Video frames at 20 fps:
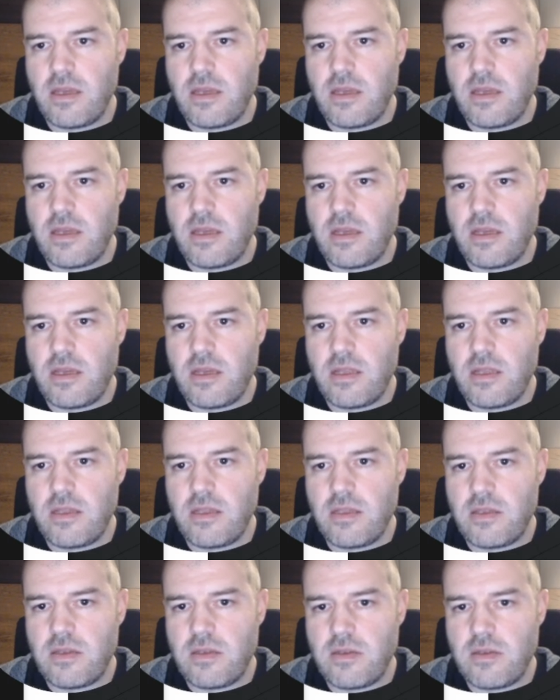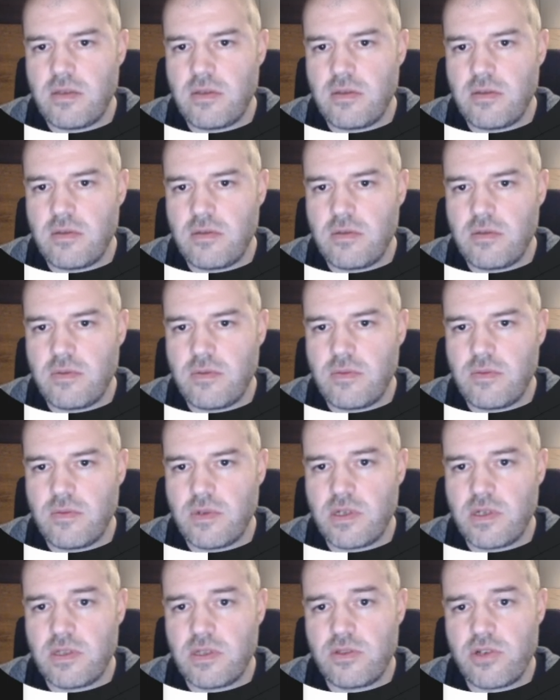and you
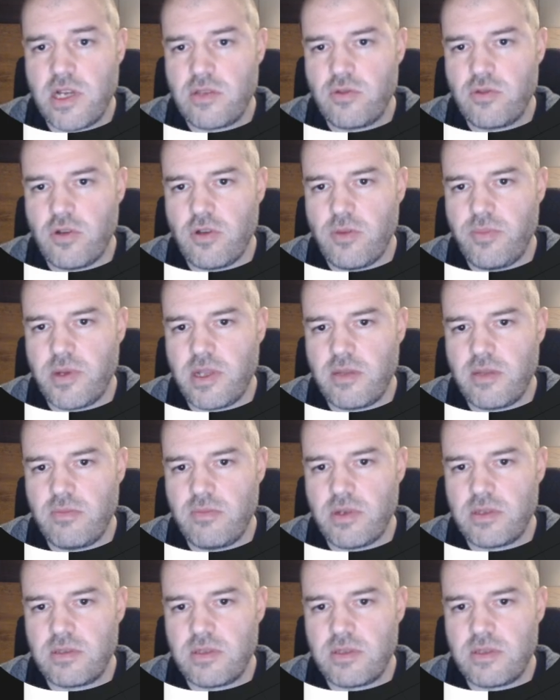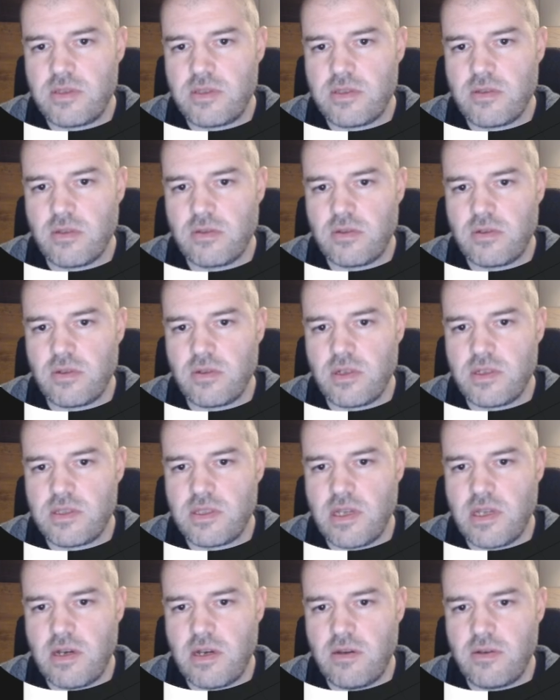can try to open it, but it's not going to
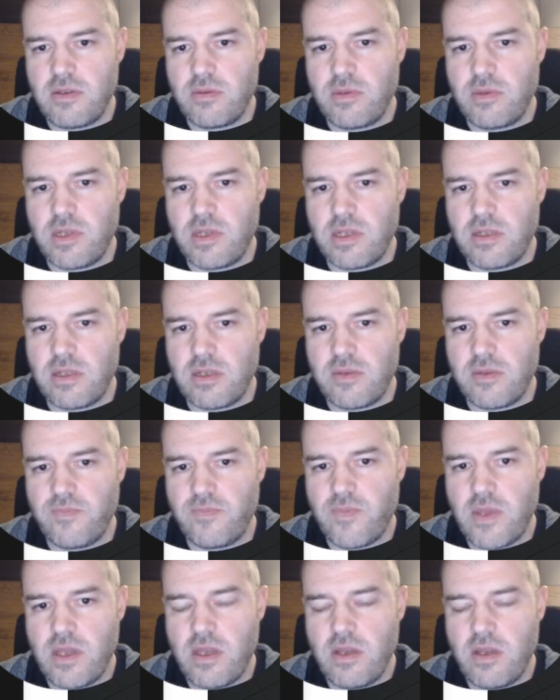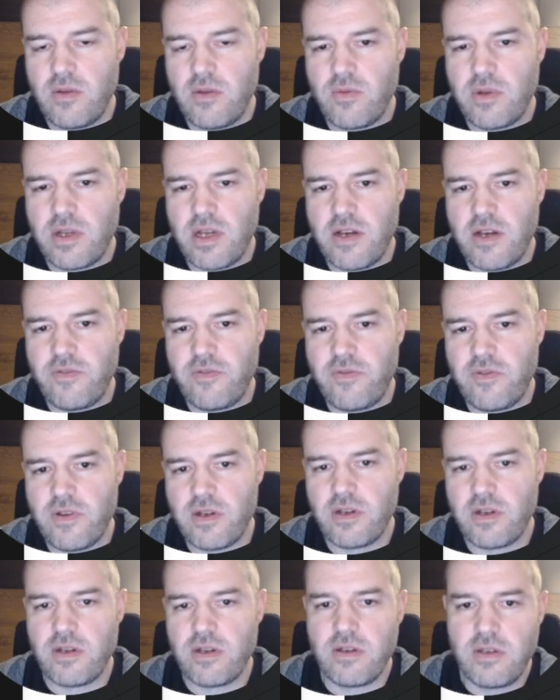install immediately. We have
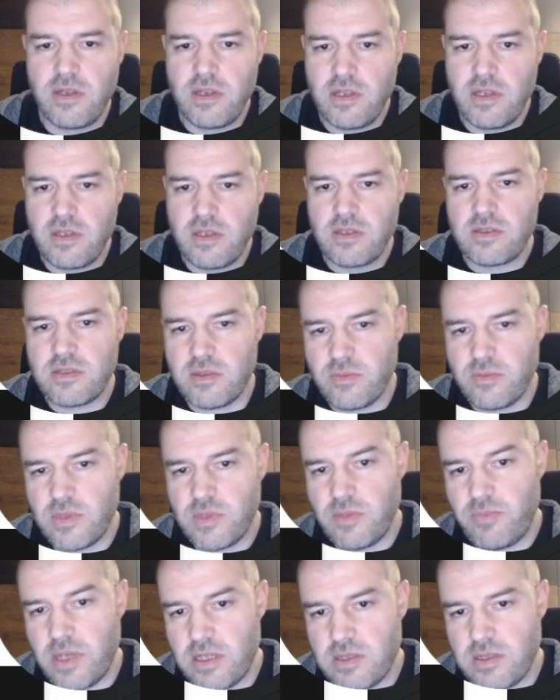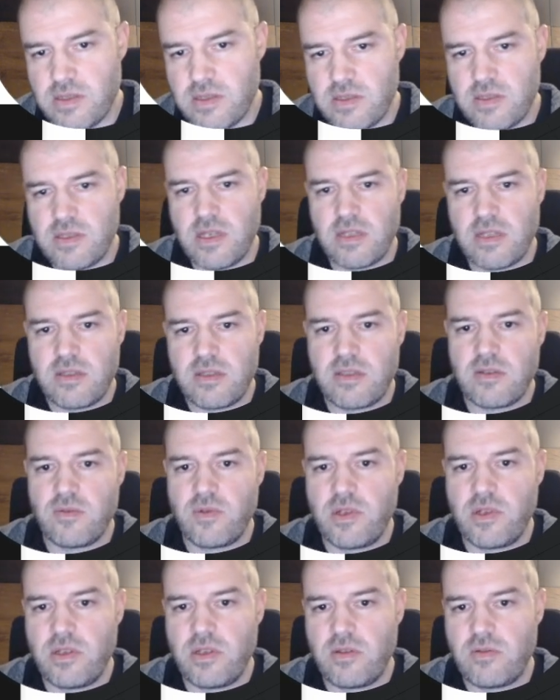some dependencies that we
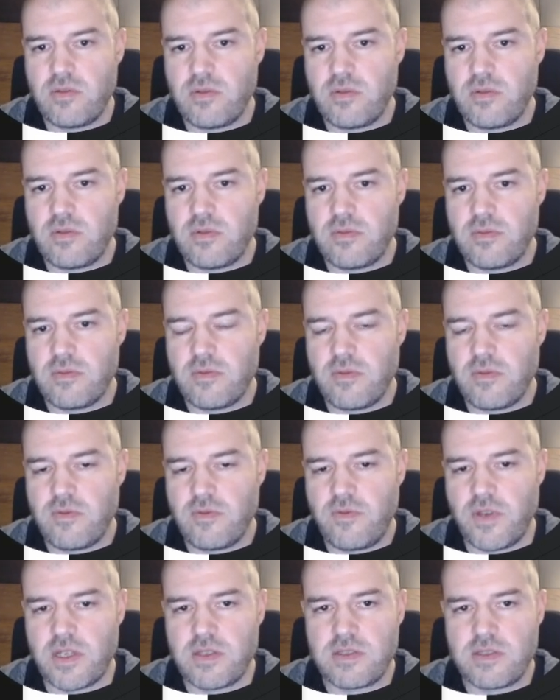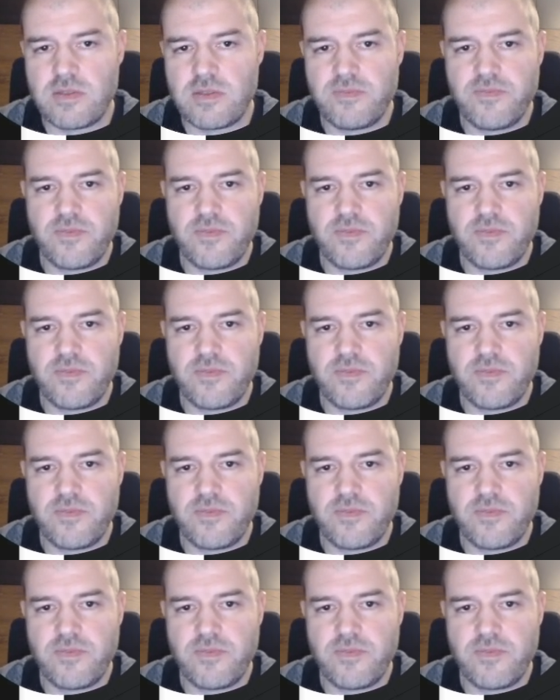need to fix.